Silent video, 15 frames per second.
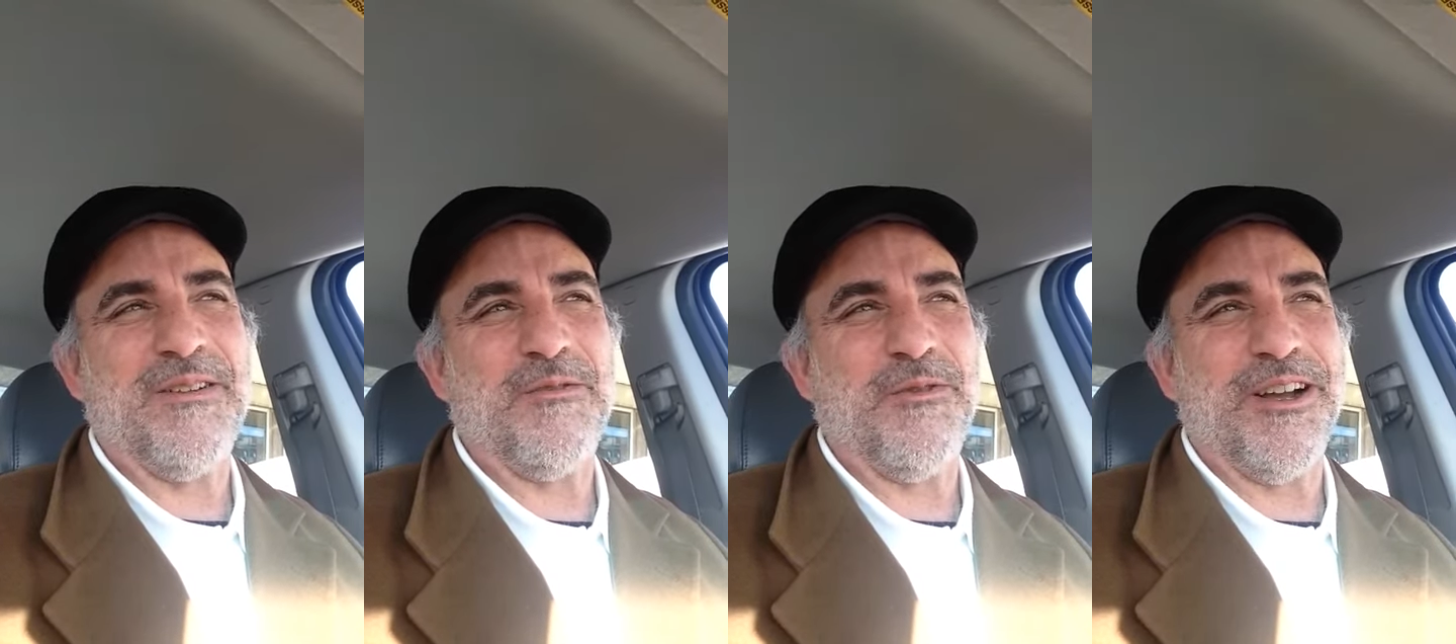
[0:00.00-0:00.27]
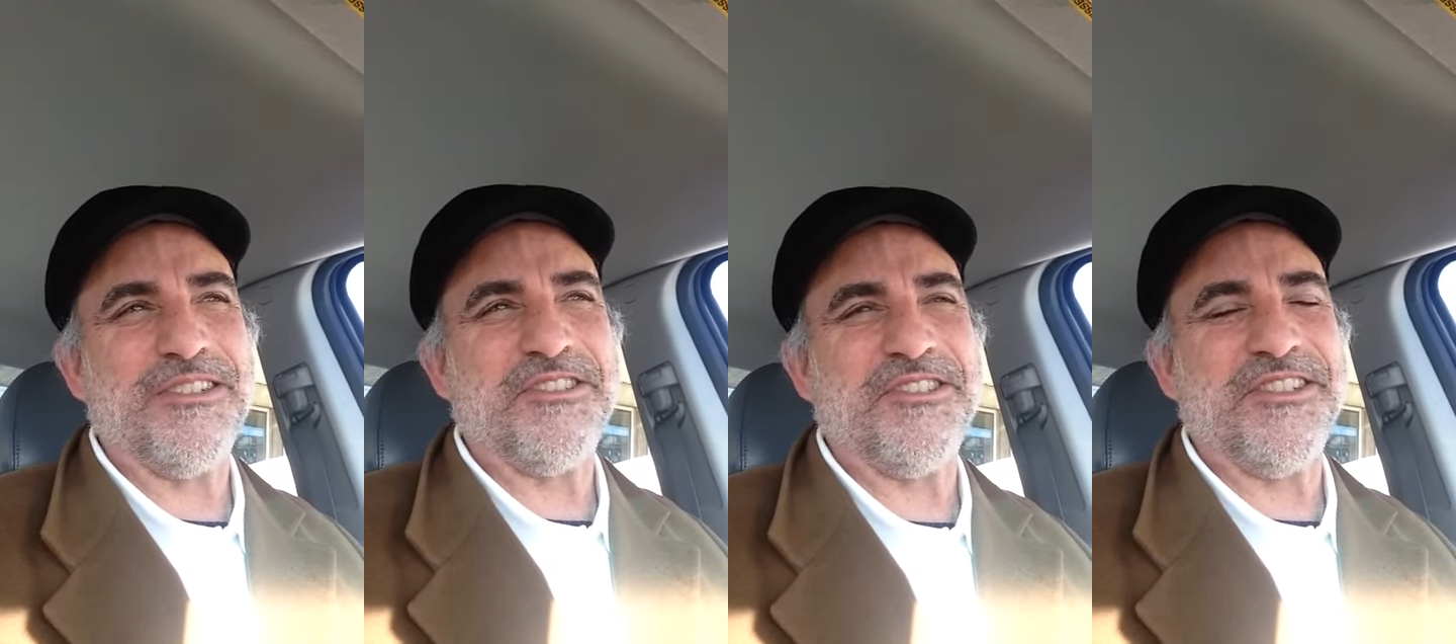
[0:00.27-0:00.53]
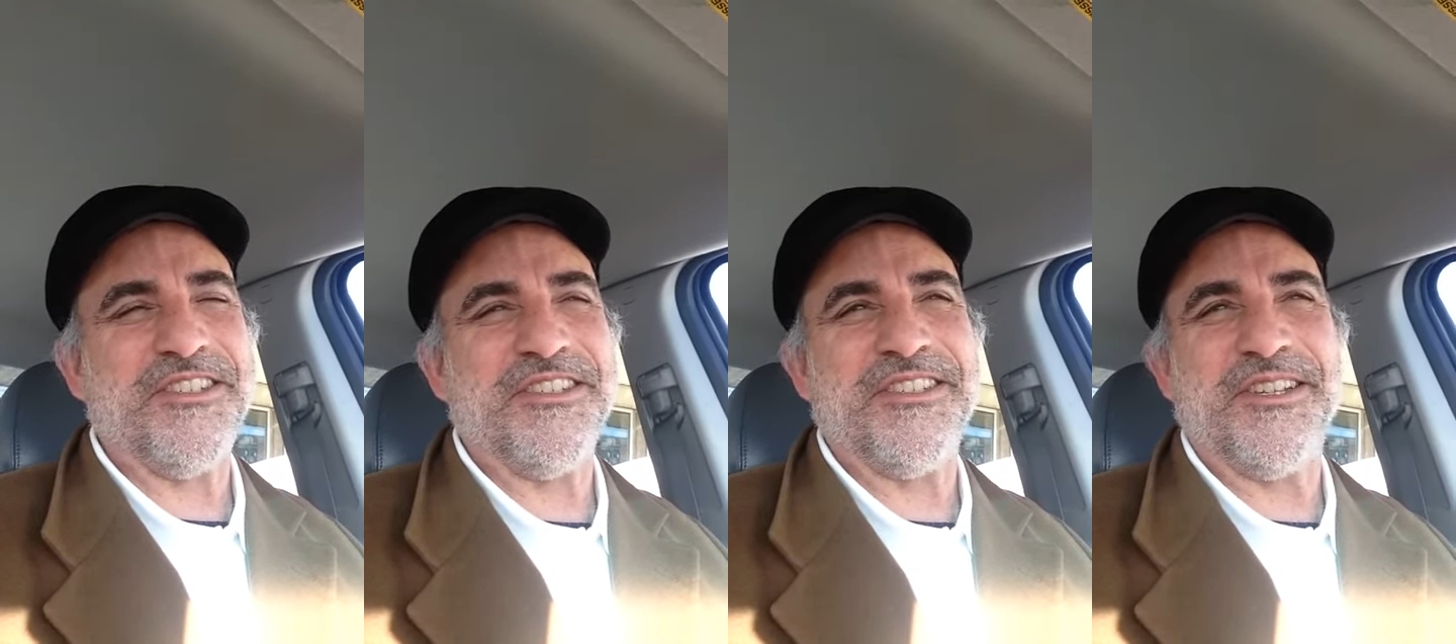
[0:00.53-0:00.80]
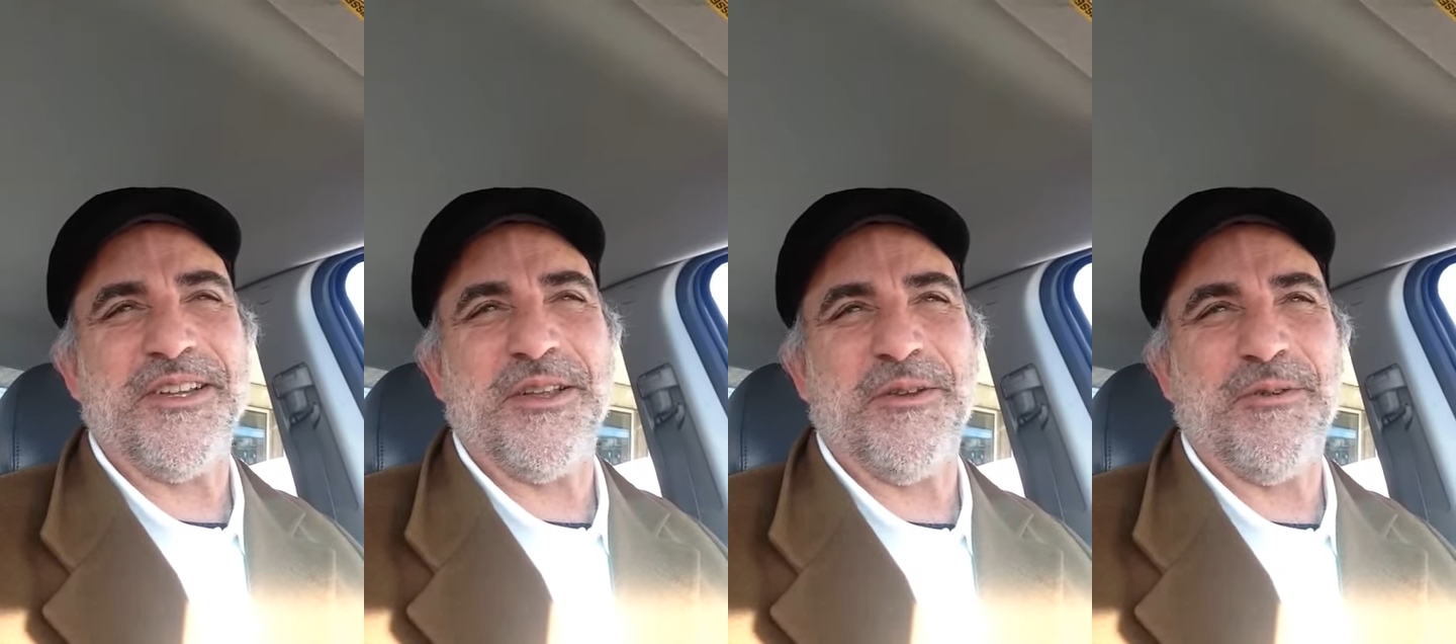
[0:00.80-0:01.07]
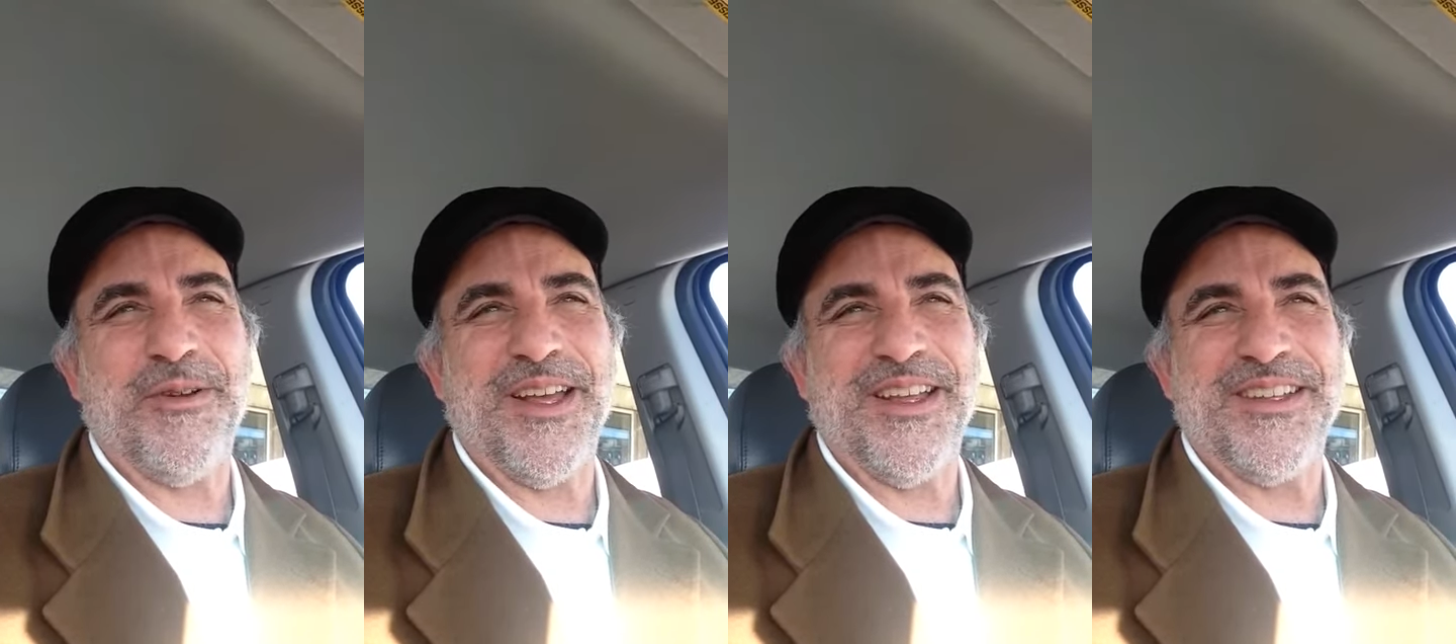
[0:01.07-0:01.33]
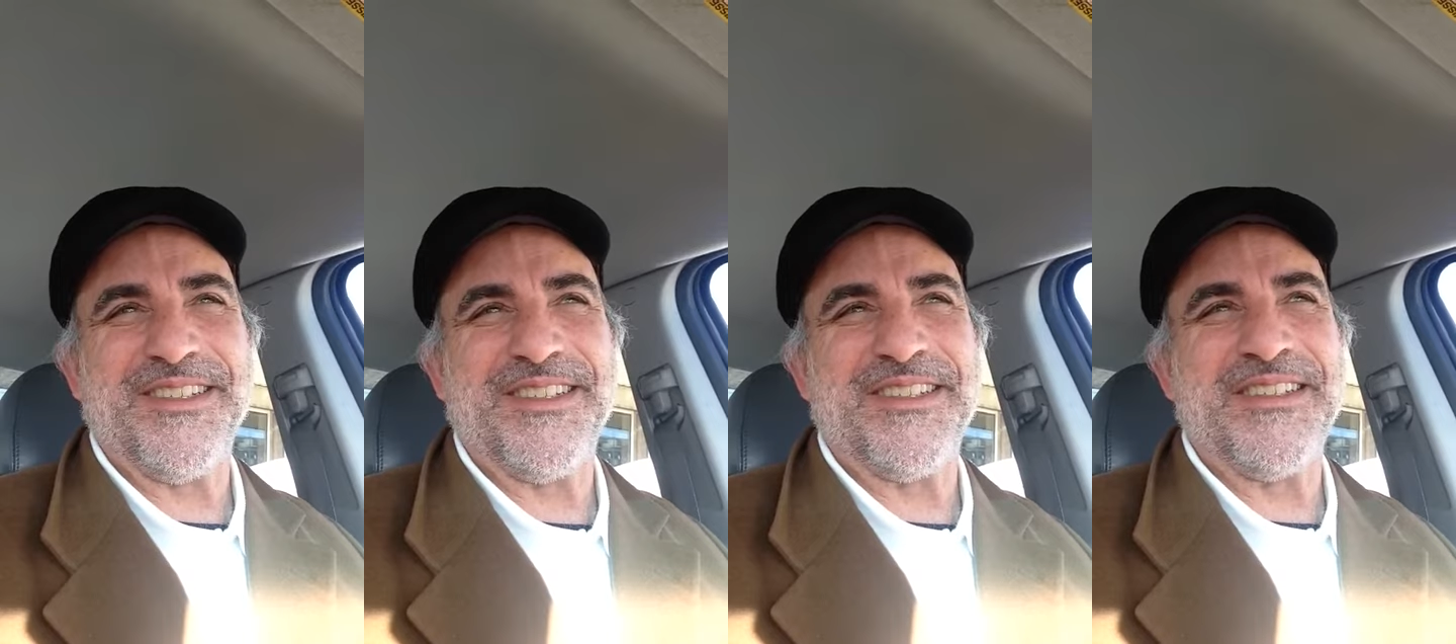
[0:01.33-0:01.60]
question to you
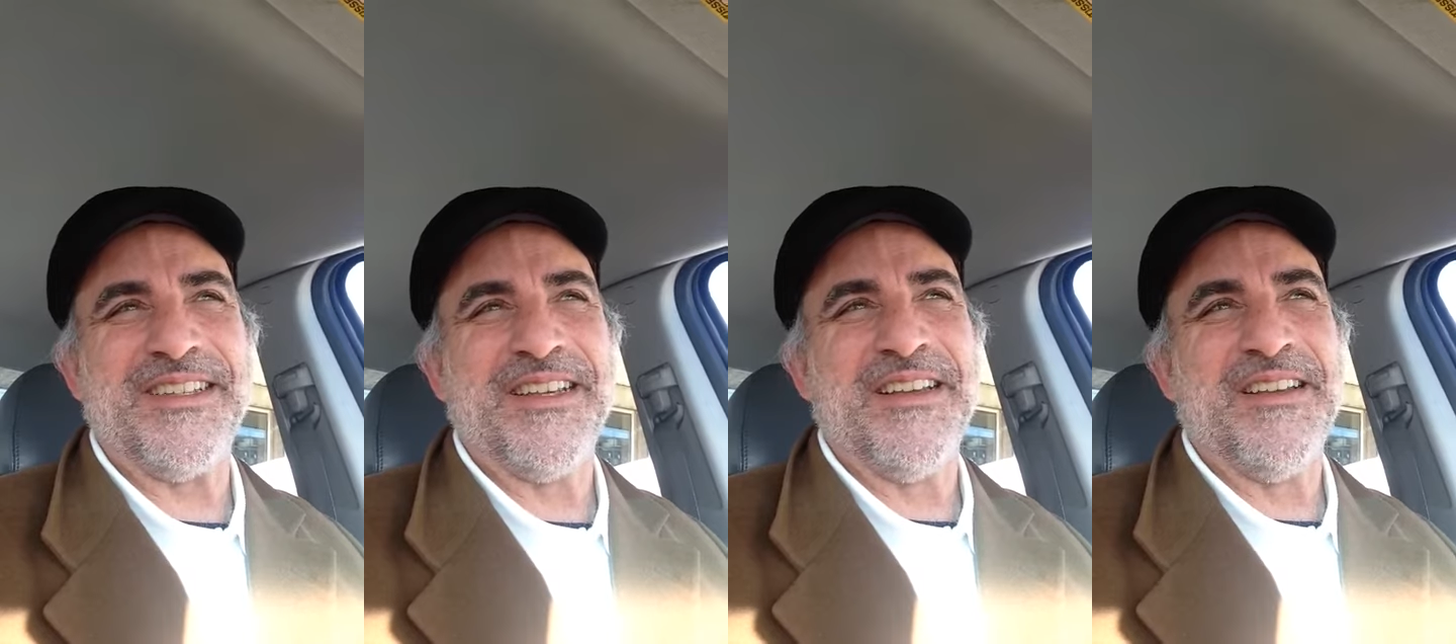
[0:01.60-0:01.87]
is,